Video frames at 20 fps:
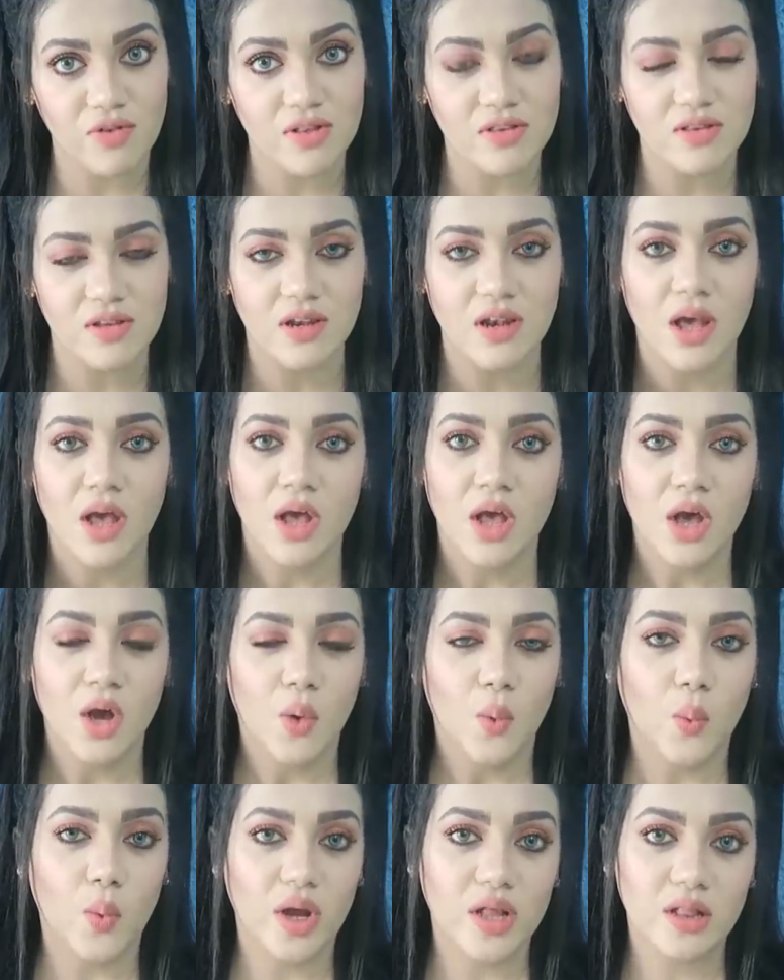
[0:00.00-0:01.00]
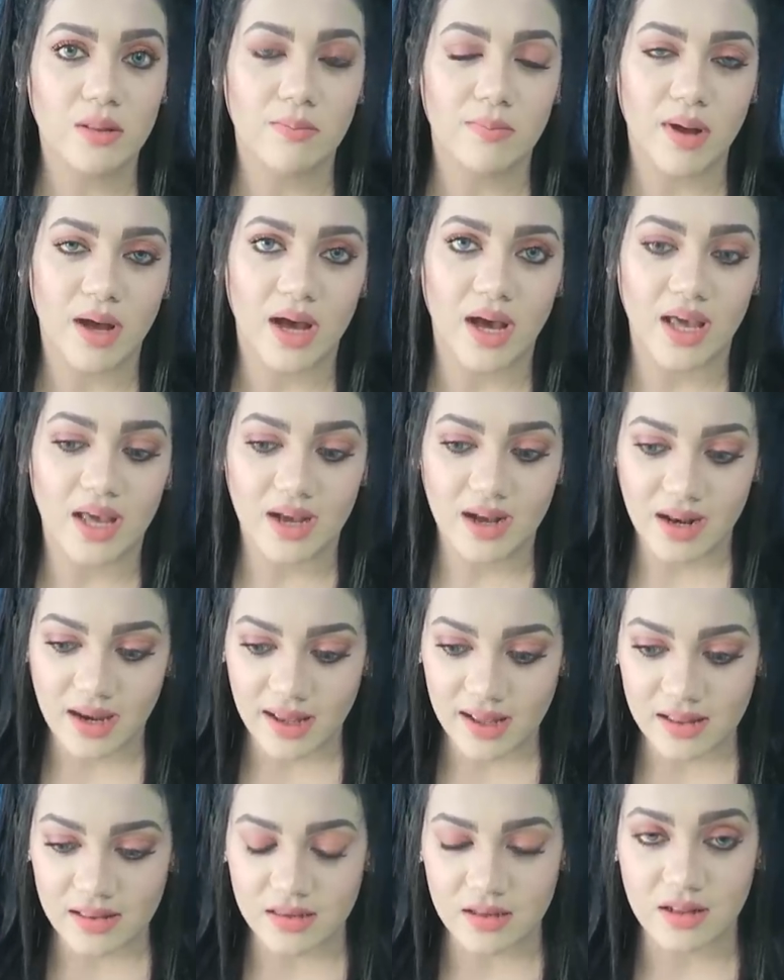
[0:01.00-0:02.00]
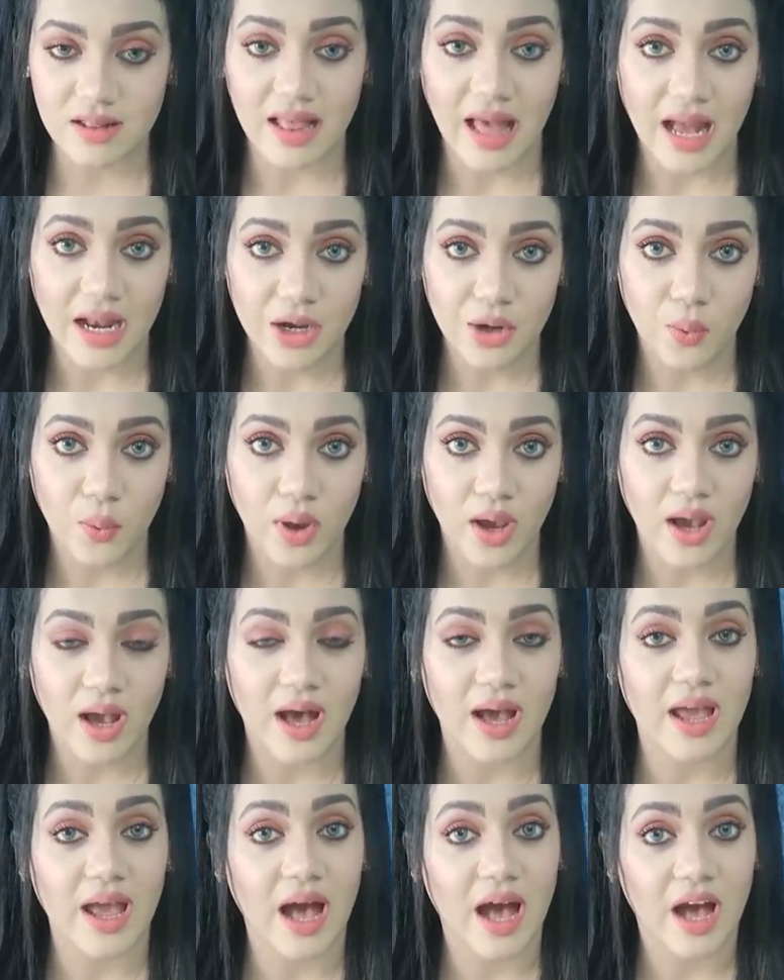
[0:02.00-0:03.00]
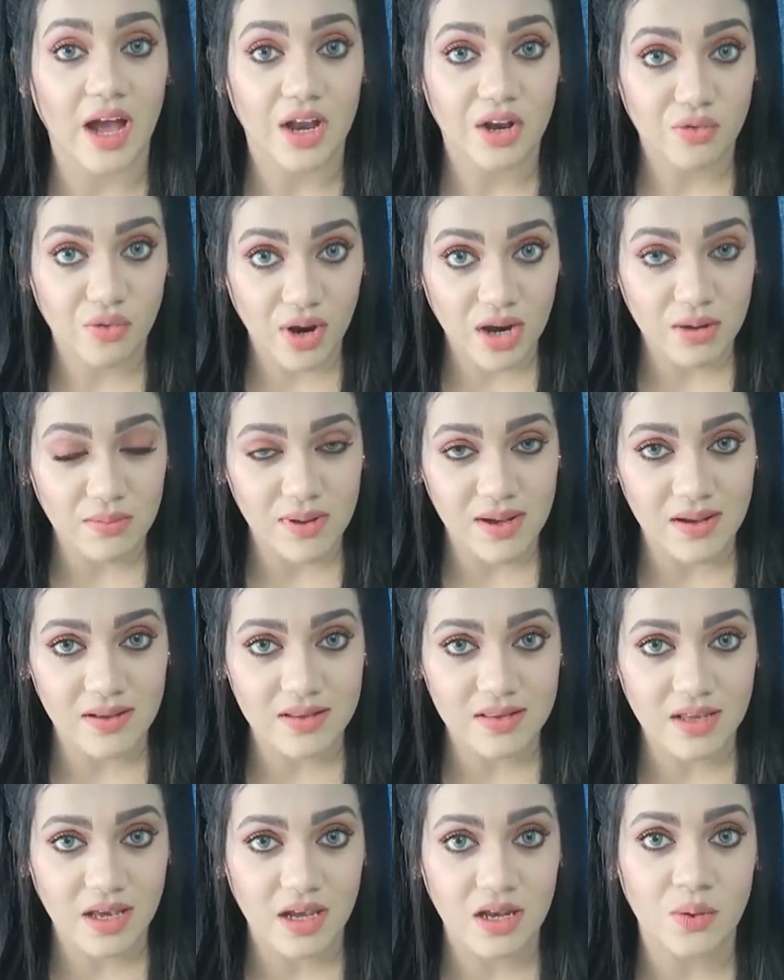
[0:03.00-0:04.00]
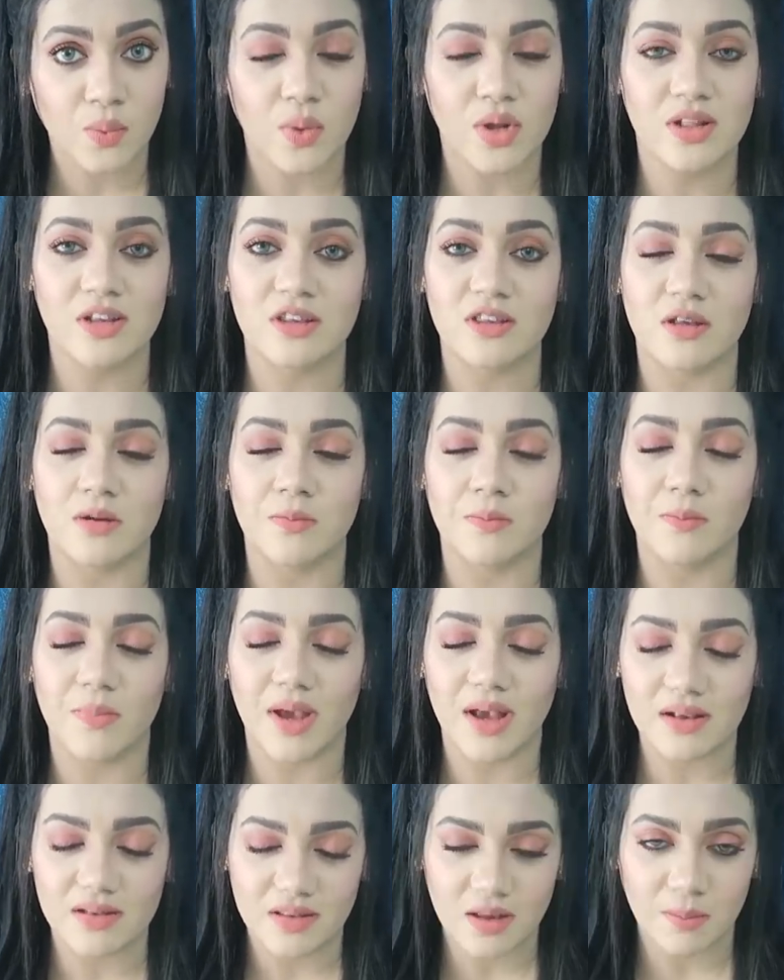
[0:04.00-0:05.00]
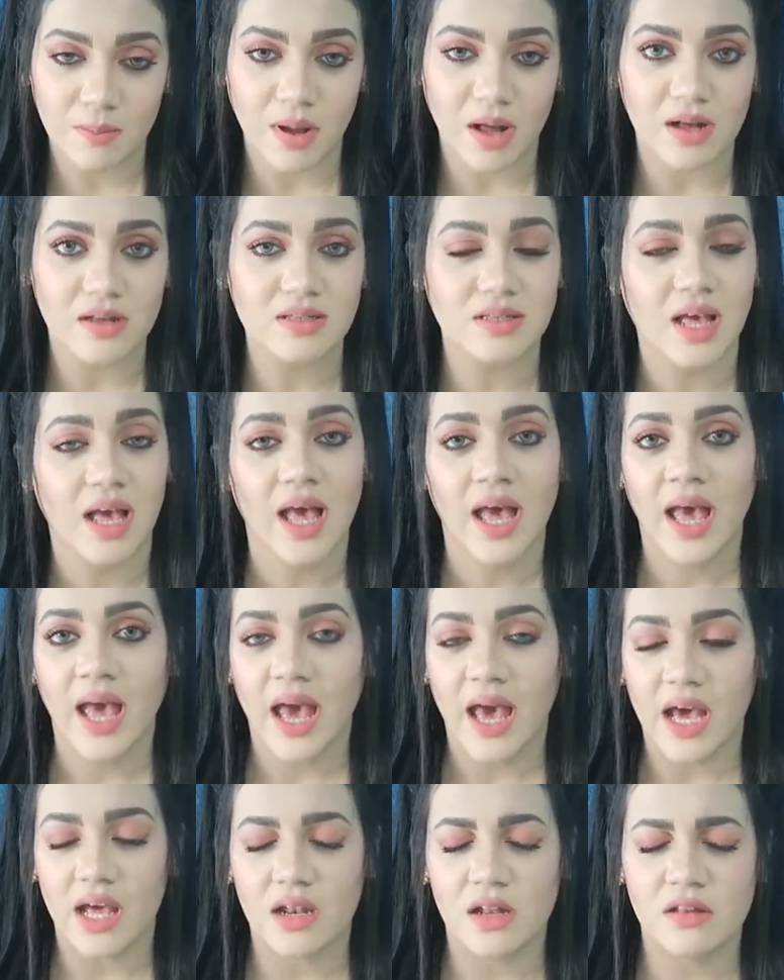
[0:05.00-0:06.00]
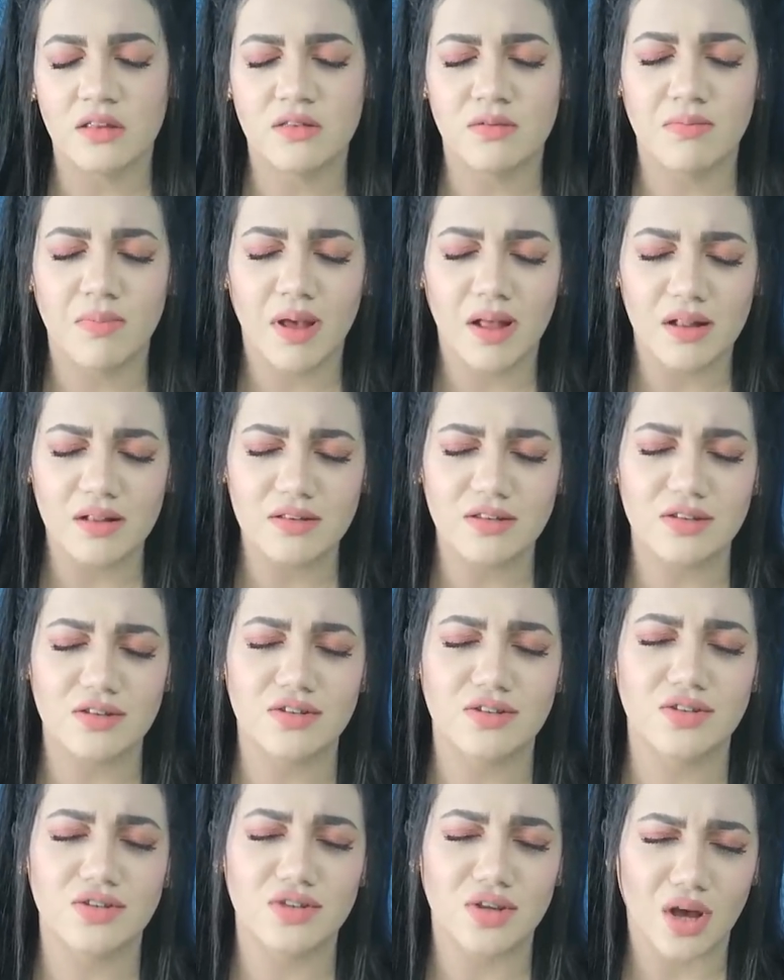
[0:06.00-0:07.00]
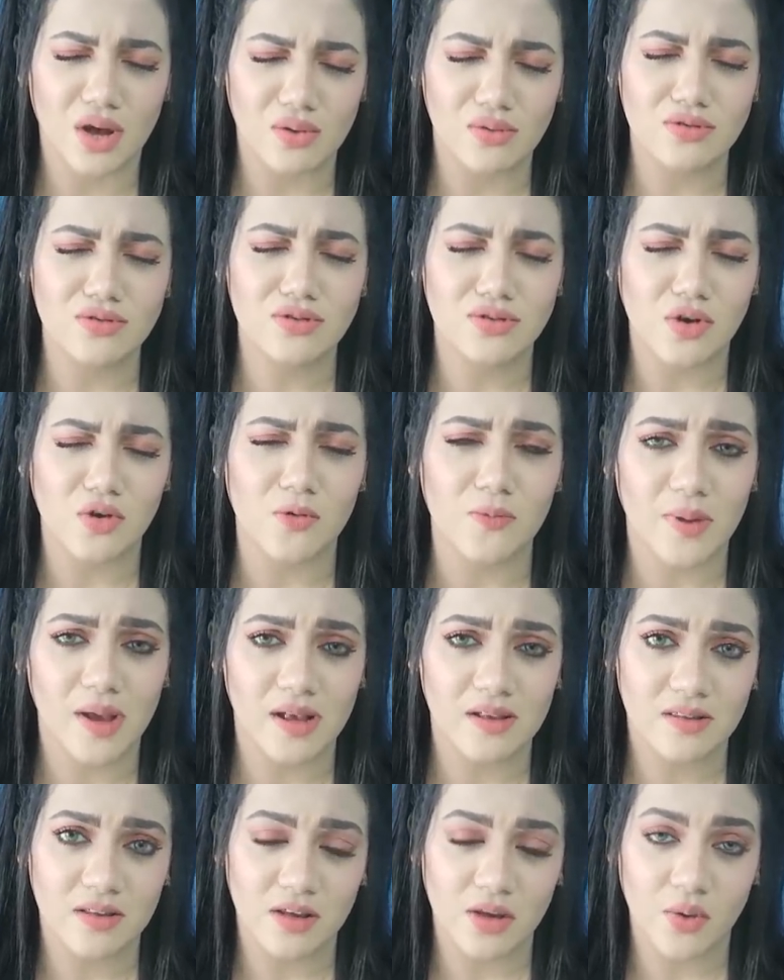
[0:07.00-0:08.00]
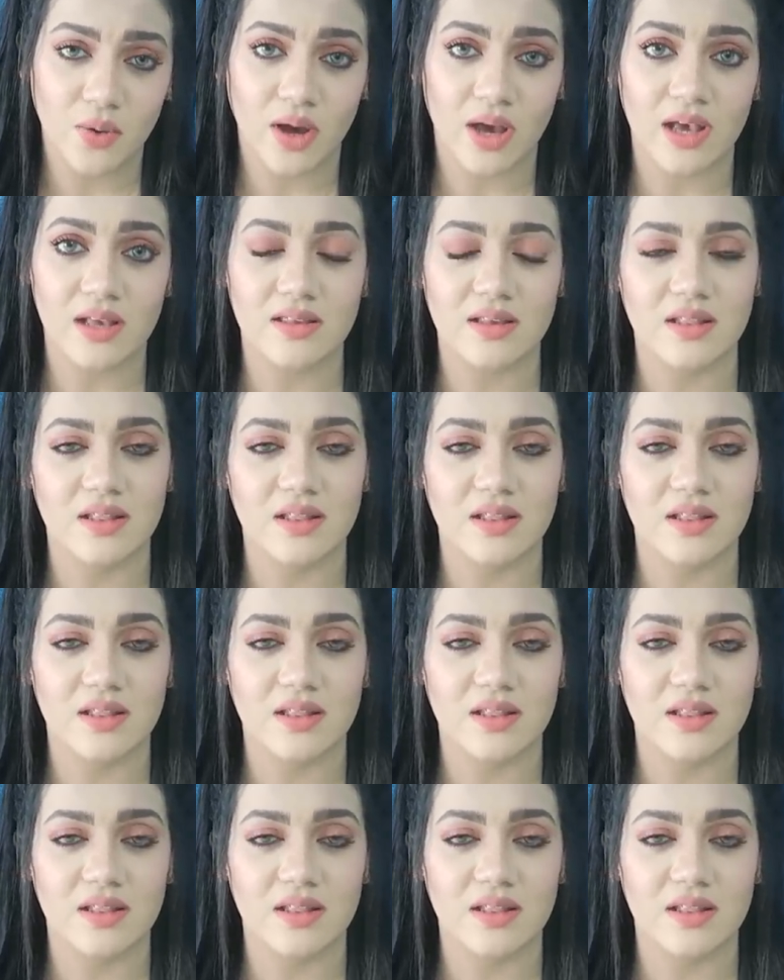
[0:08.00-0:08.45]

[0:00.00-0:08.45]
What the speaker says: rinse it with my cleanser. That way I hydrate my skin with this amazing mask, and it smells so, so amazing, you guys.